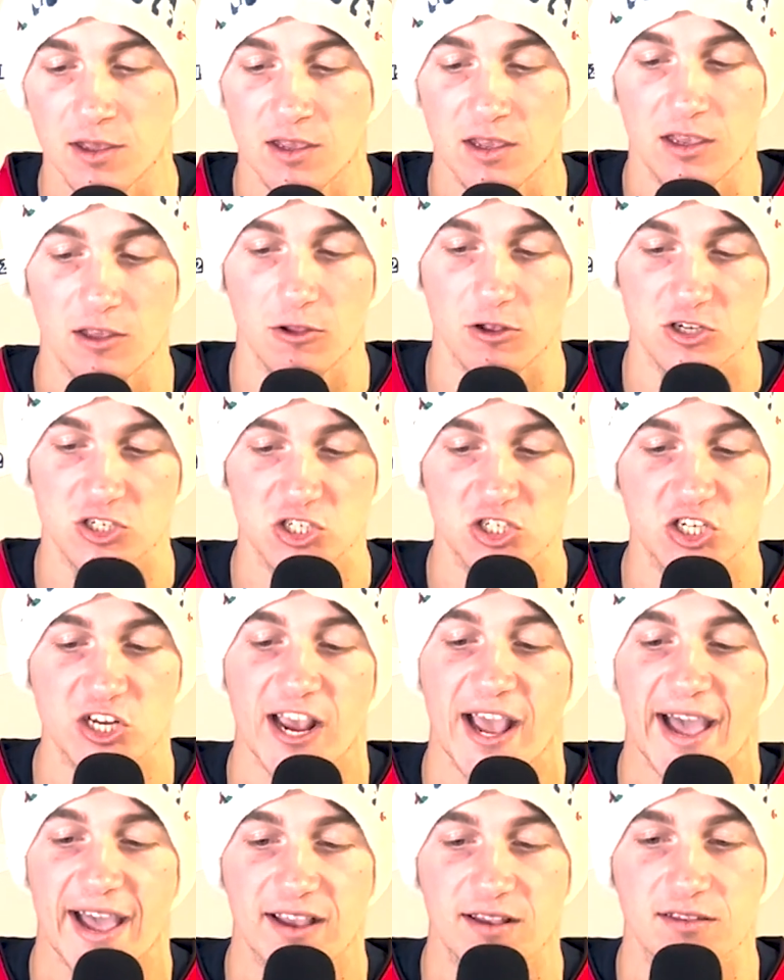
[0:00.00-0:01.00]
He looks
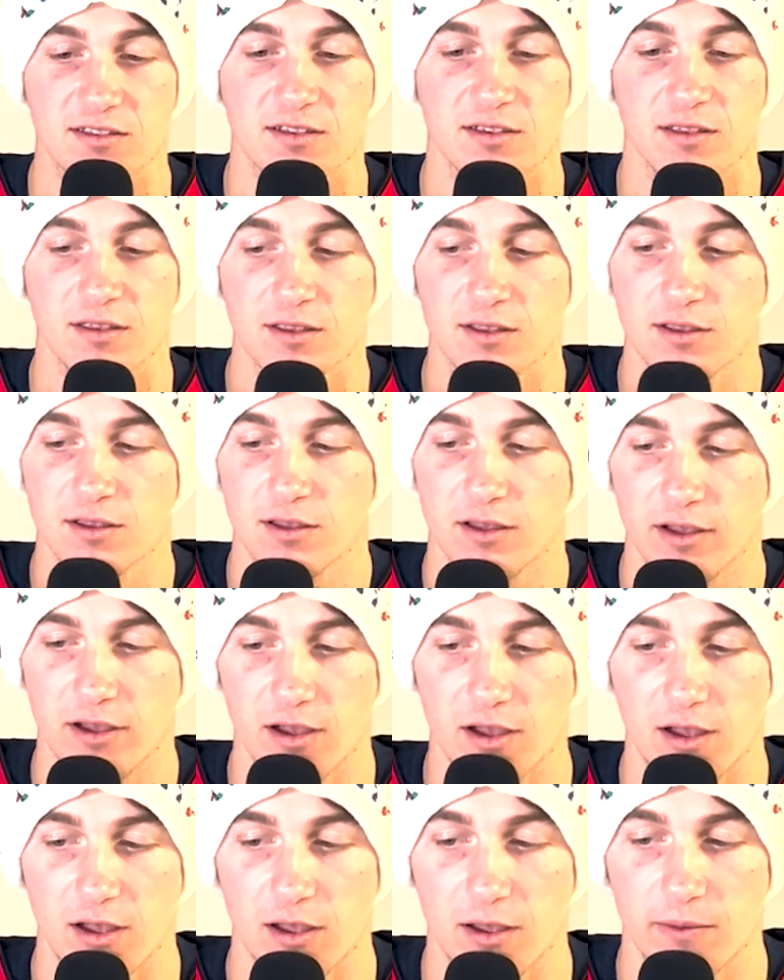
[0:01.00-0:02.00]
jacked.
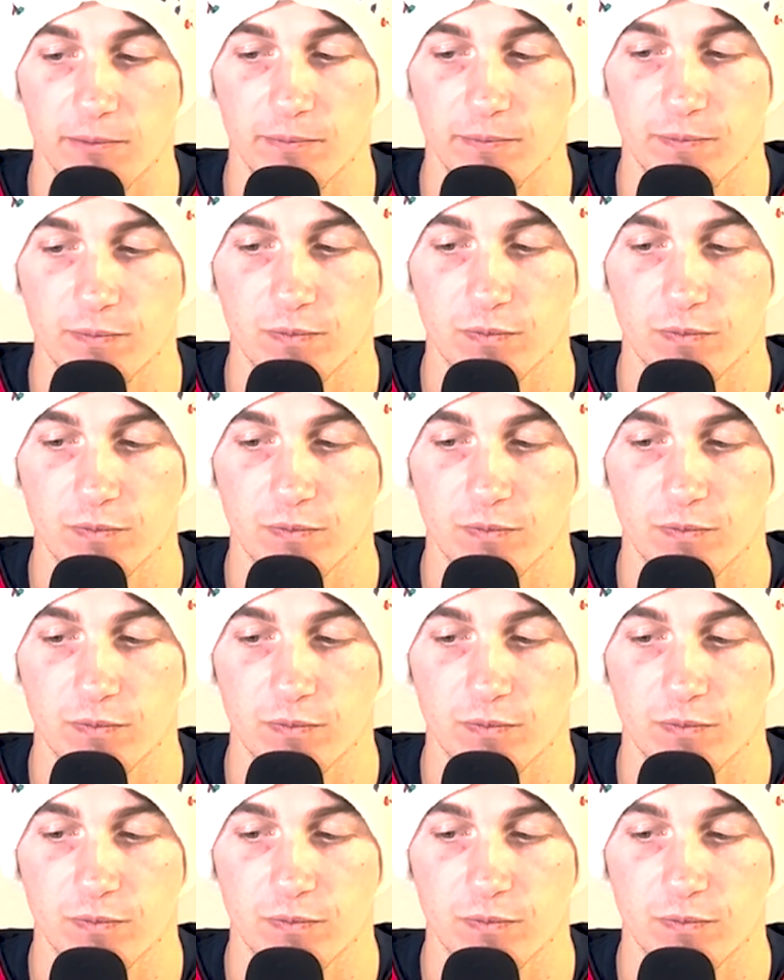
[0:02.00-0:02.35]
Yeah,